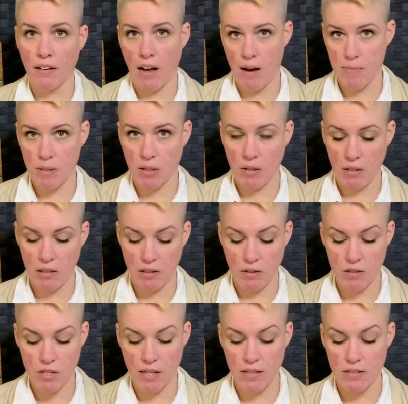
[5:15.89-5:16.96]
optical
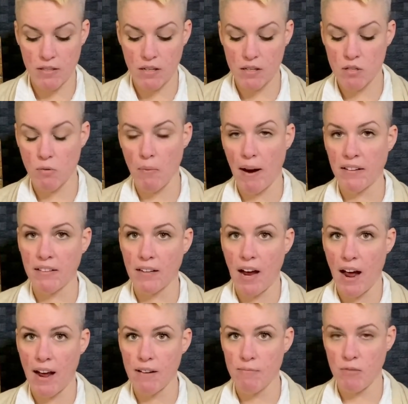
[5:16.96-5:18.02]
illusions, directing
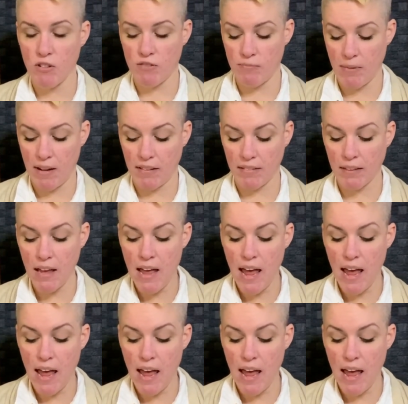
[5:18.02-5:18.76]
eye movements,